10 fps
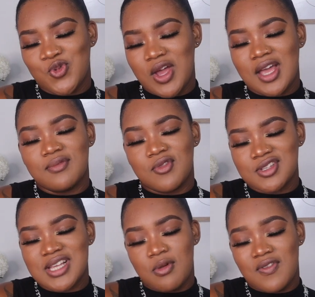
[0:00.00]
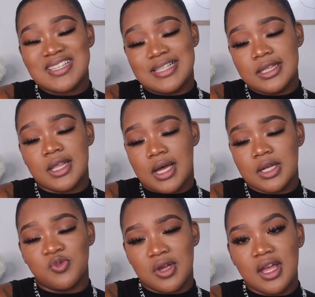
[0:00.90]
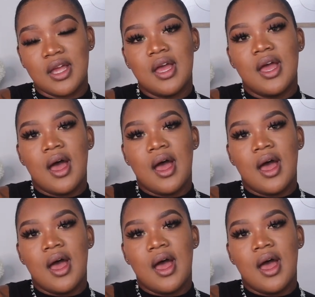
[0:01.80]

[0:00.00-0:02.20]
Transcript: way. Some of us learned the hard way.